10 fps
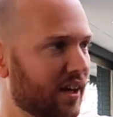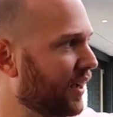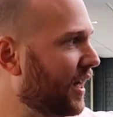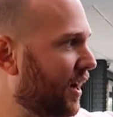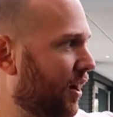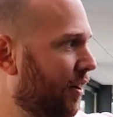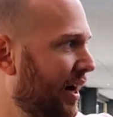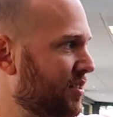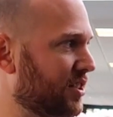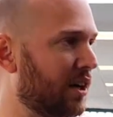get the car
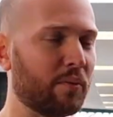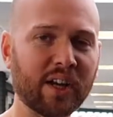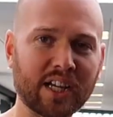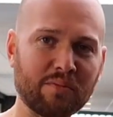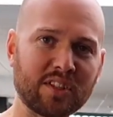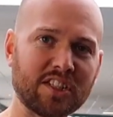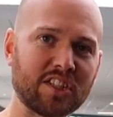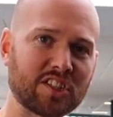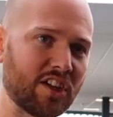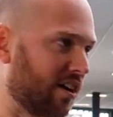outside when it comes into
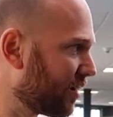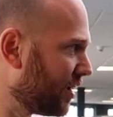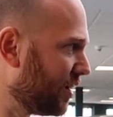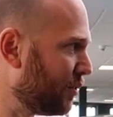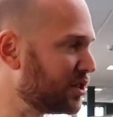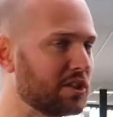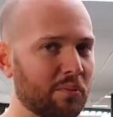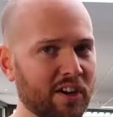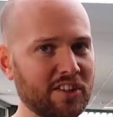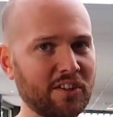stock, which you
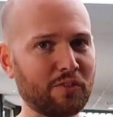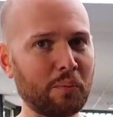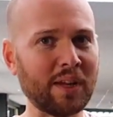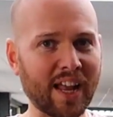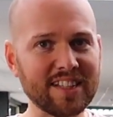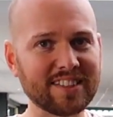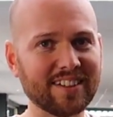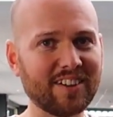might do for me later.